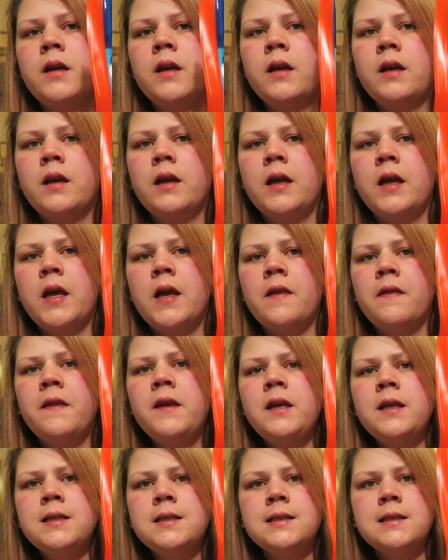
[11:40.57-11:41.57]
And
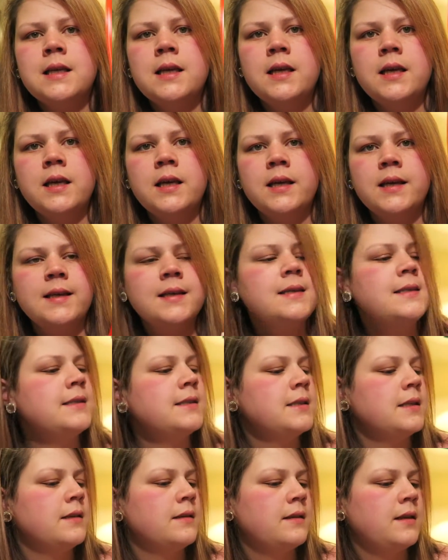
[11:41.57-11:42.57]
this
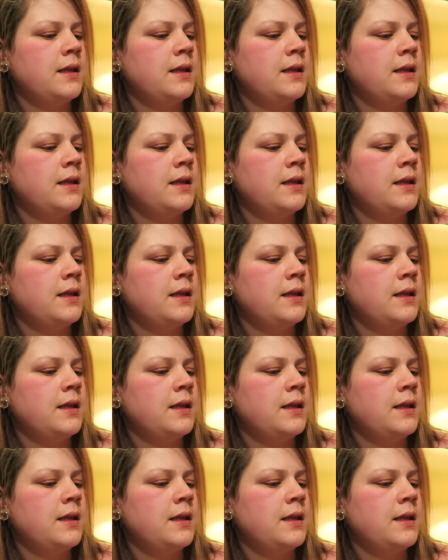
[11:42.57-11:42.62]
is